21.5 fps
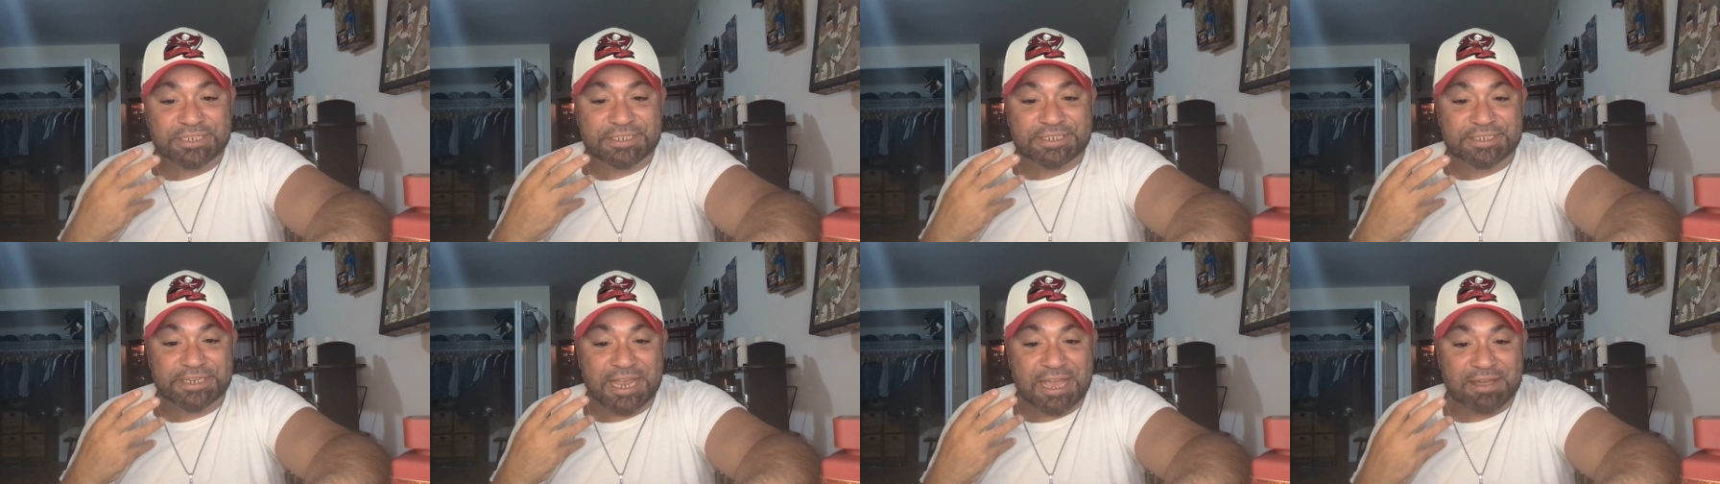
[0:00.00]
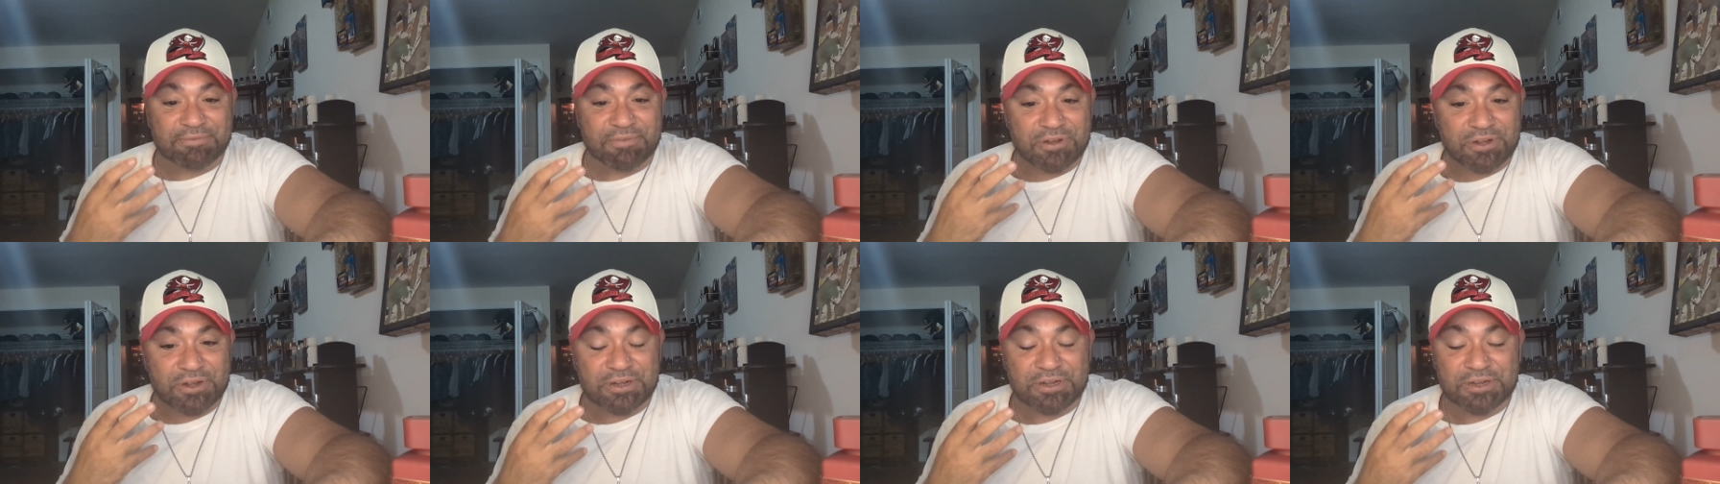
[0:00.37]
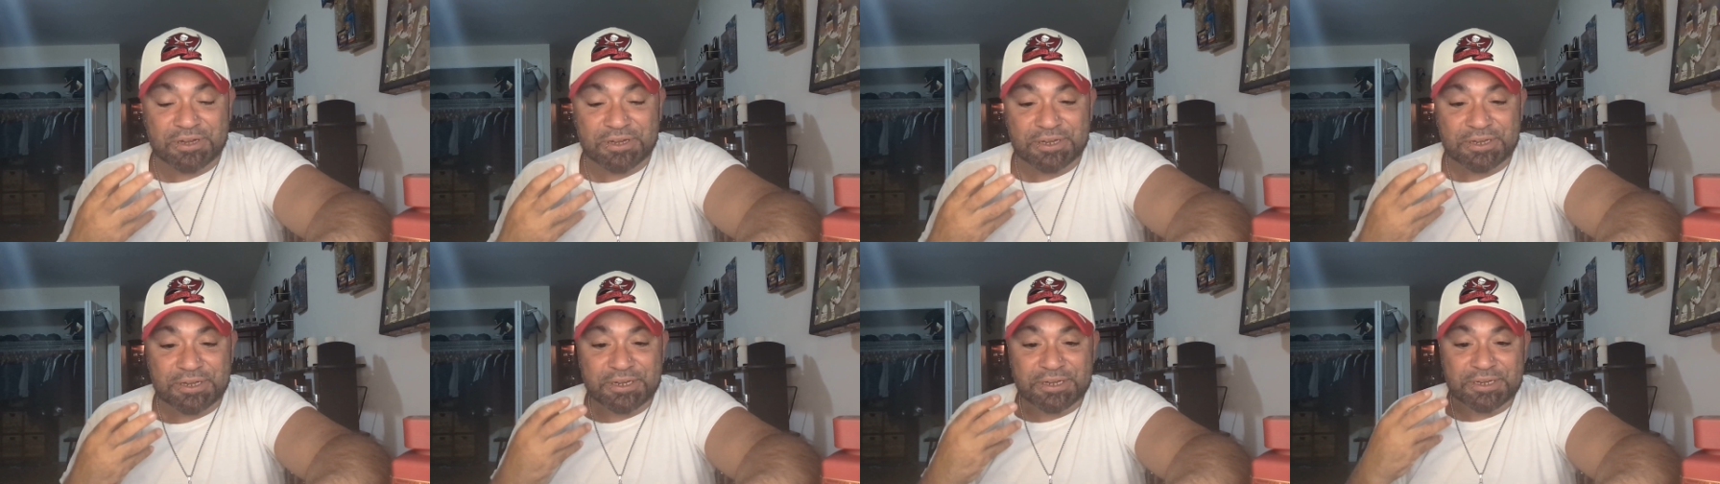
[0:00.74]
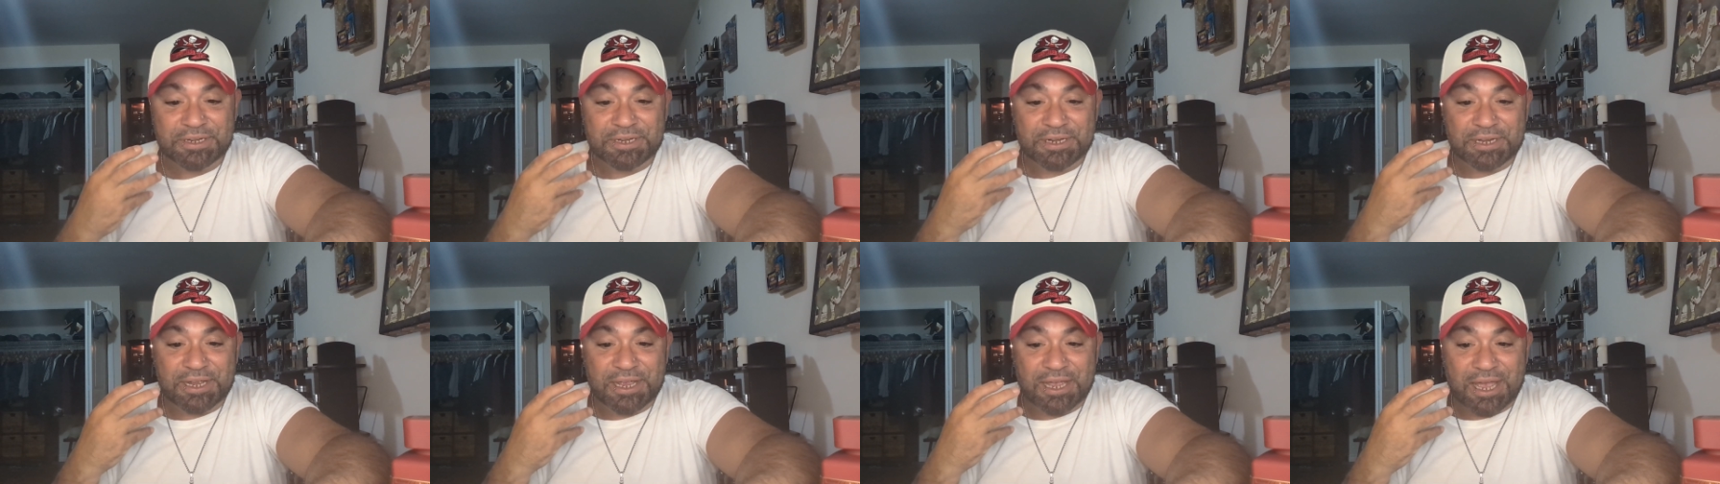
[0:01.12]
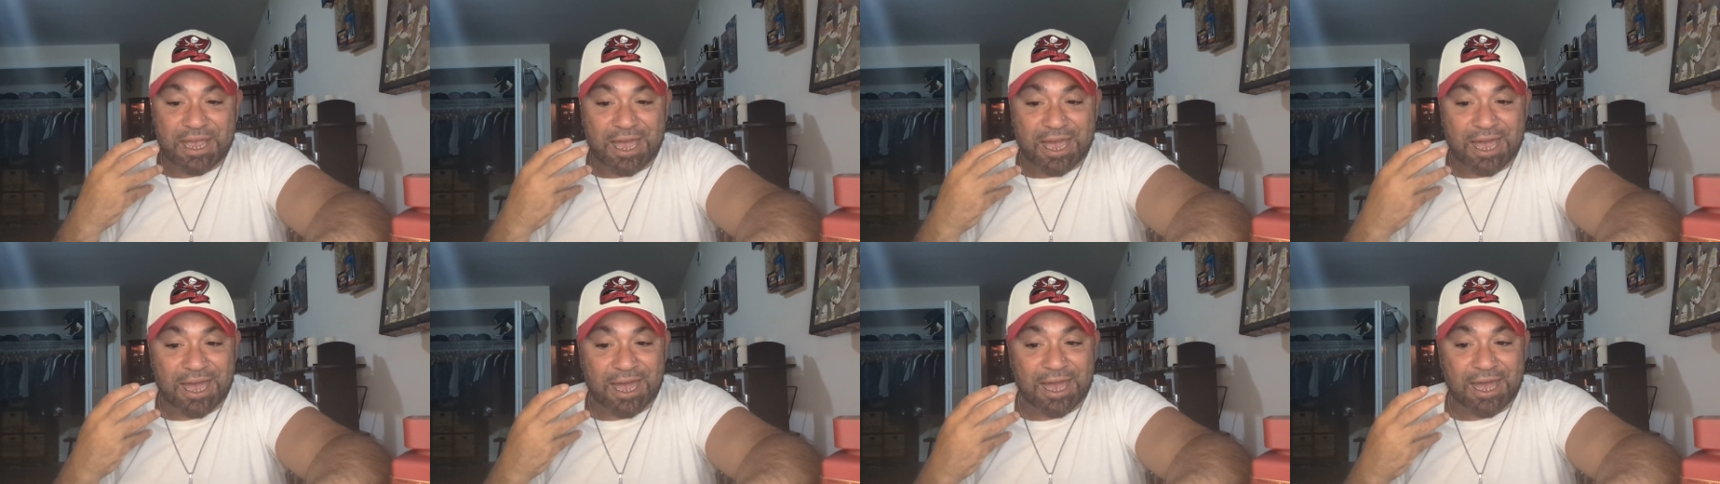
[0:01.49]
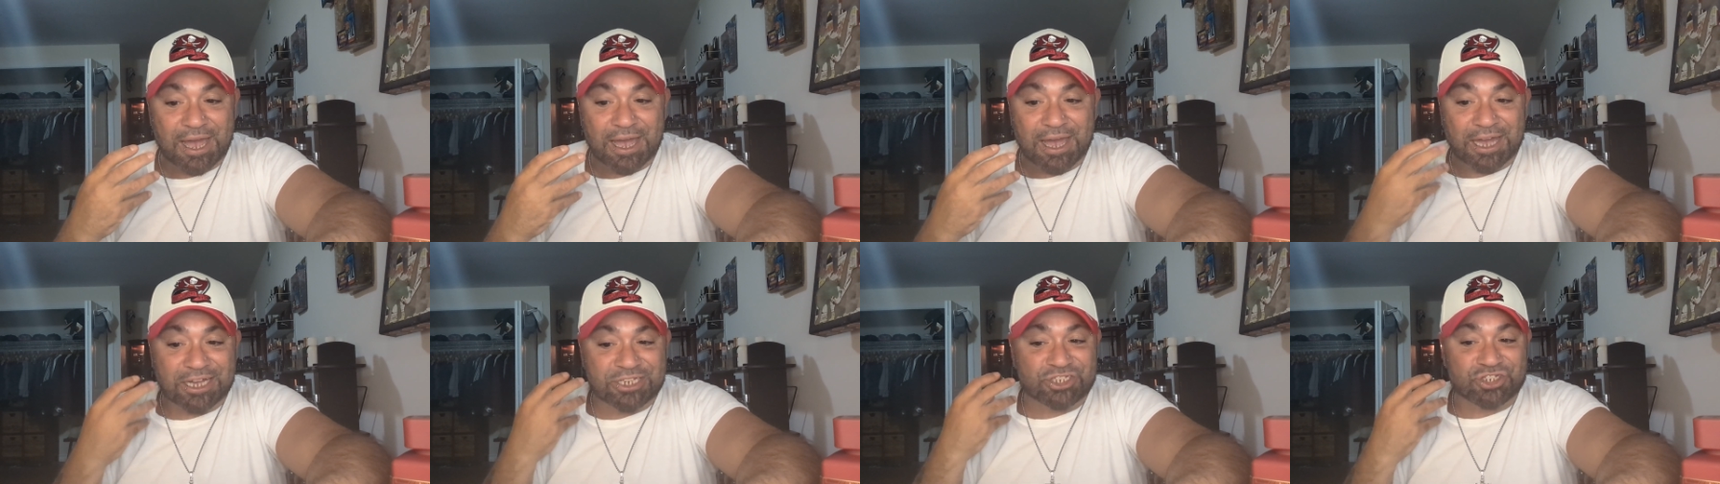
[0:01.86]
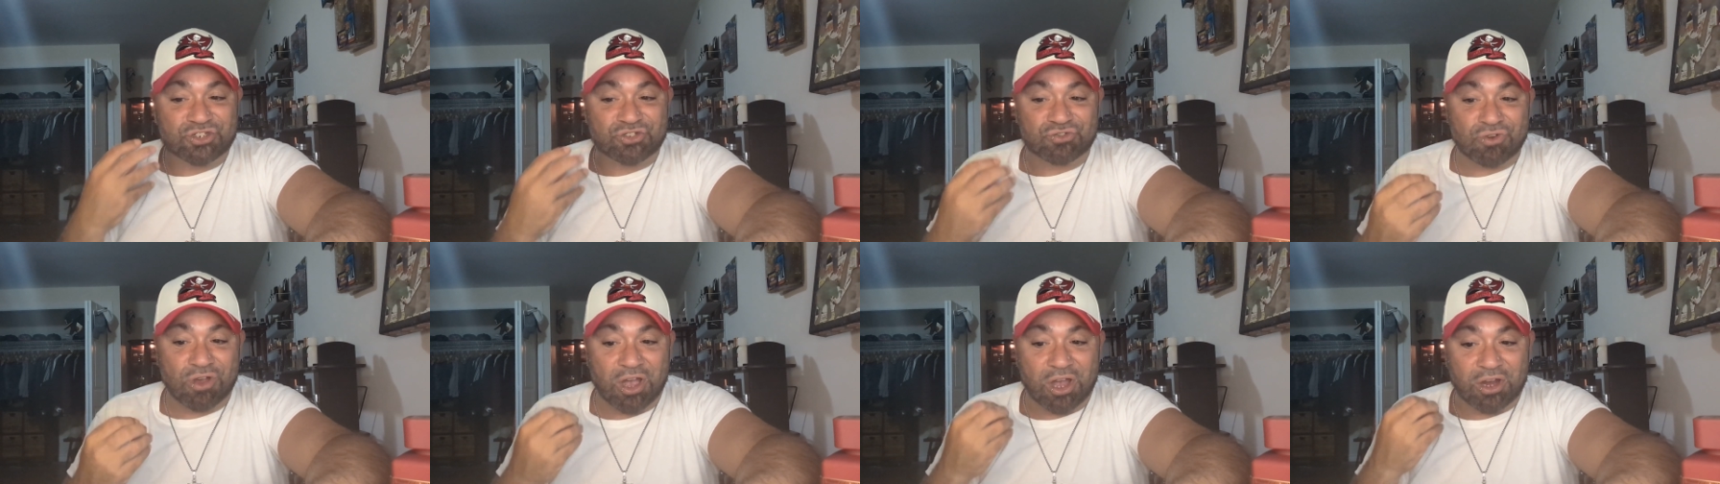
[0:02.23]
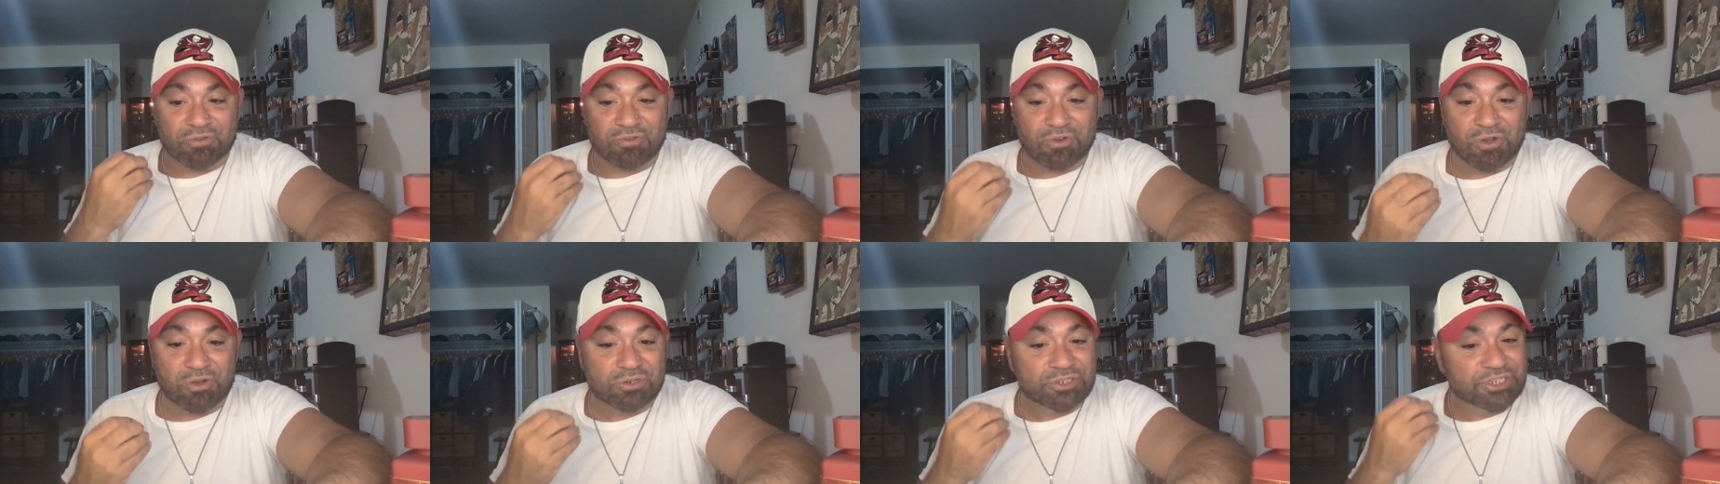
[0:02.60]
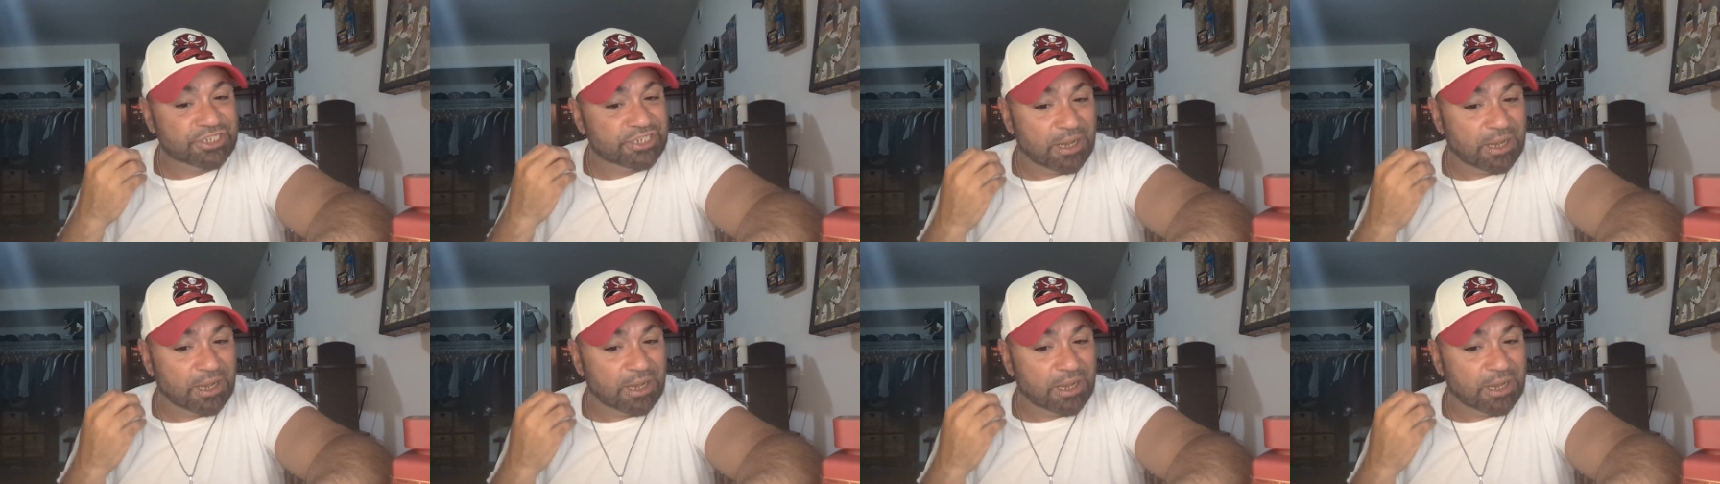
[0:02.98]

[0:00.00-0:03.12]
it's never uh, a strong rose.